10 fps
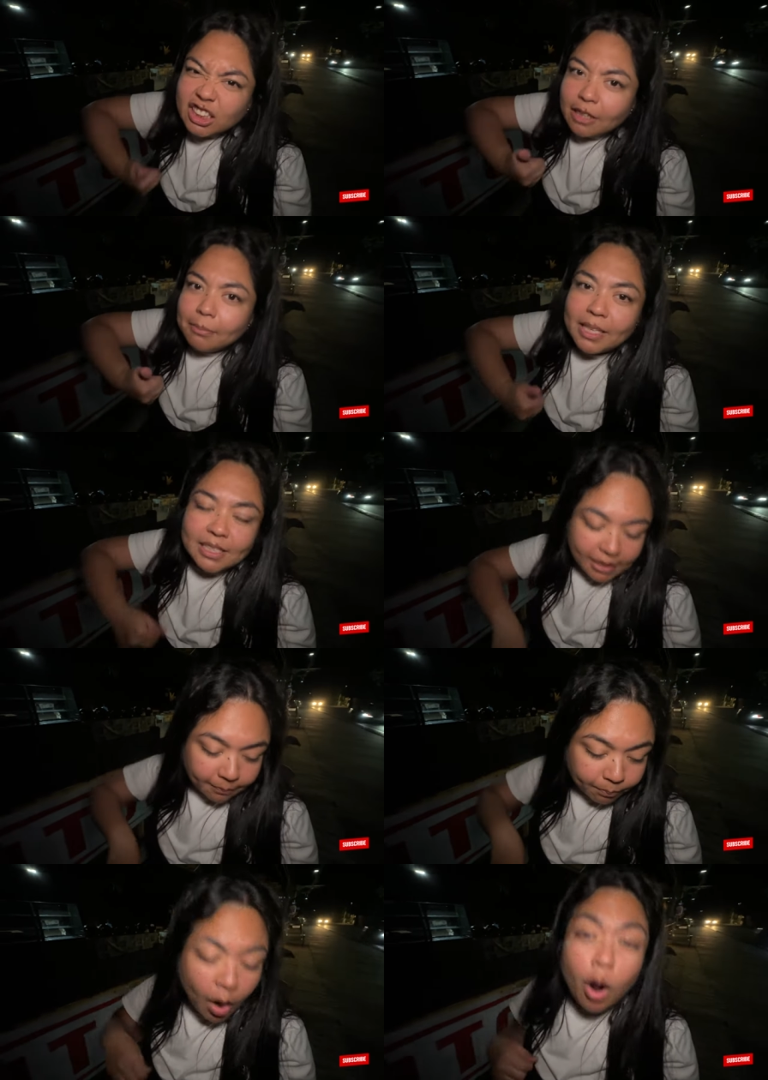Amazing.
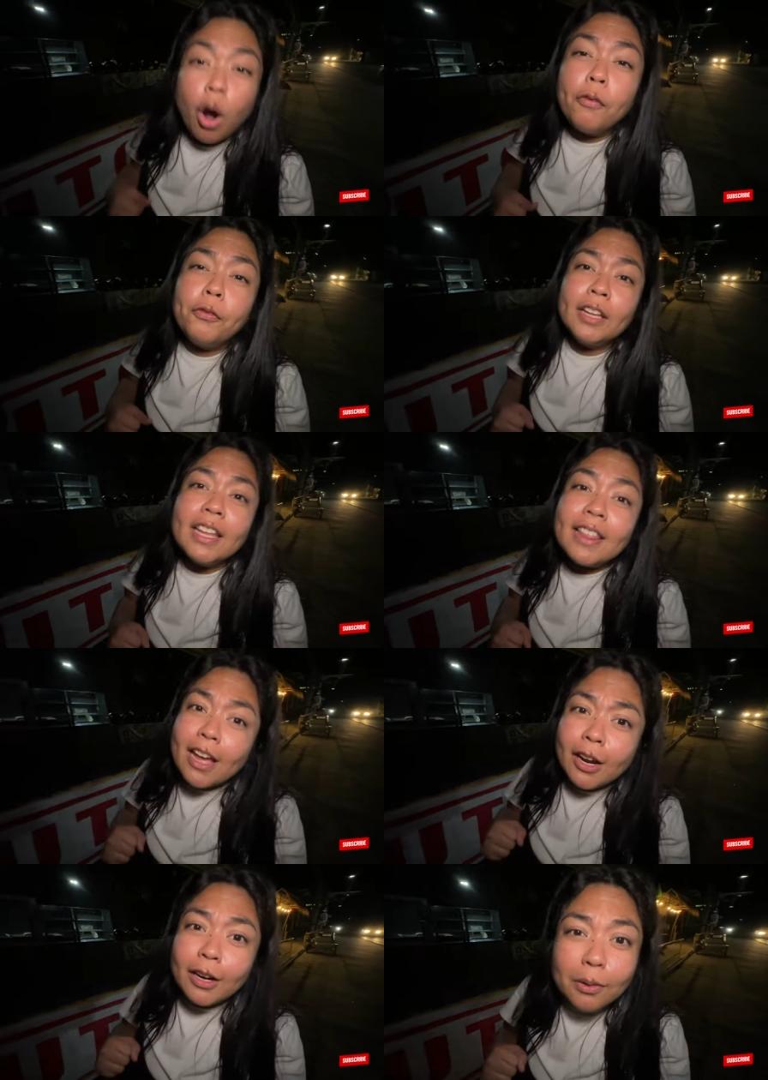Hopefully
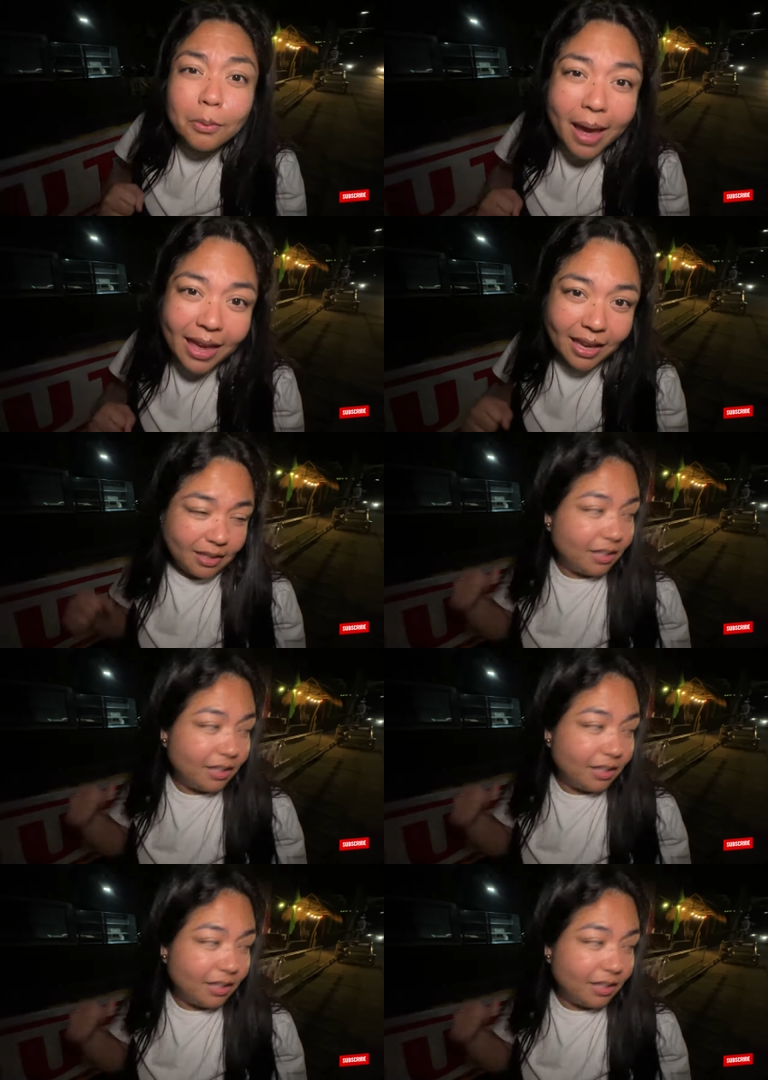they are awake.